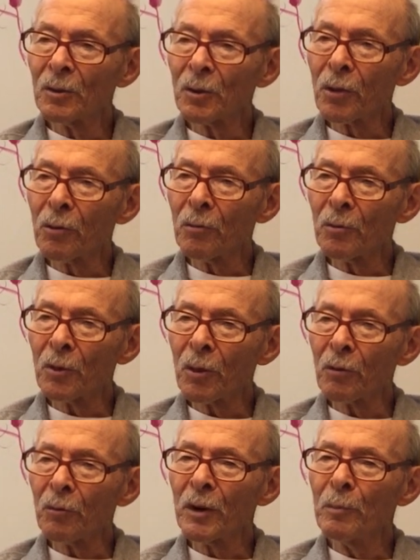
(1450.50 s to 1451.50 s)
the
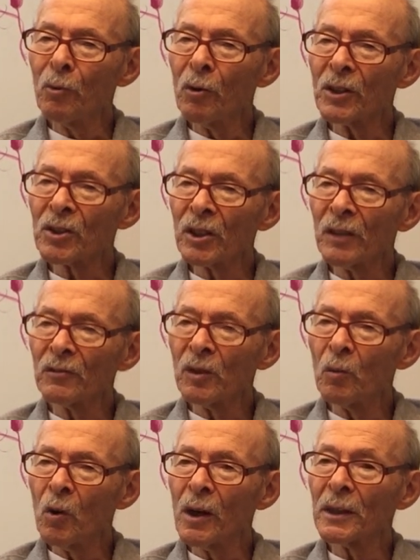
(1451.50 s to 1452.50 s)
three boys
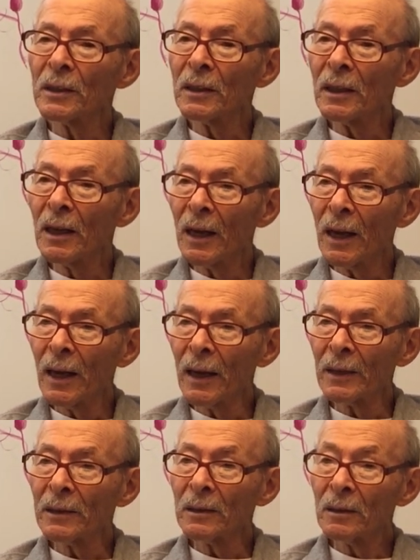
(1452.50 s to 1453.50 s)
lived in one,
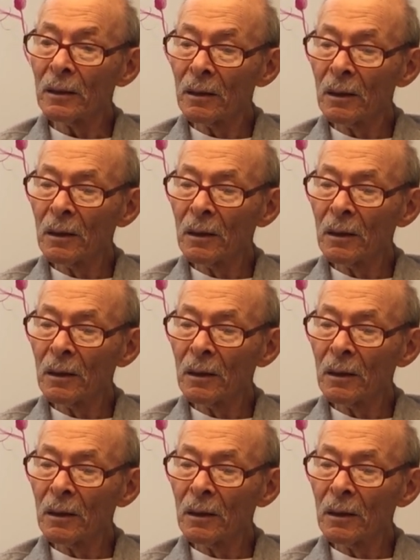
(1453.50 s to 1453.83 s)
and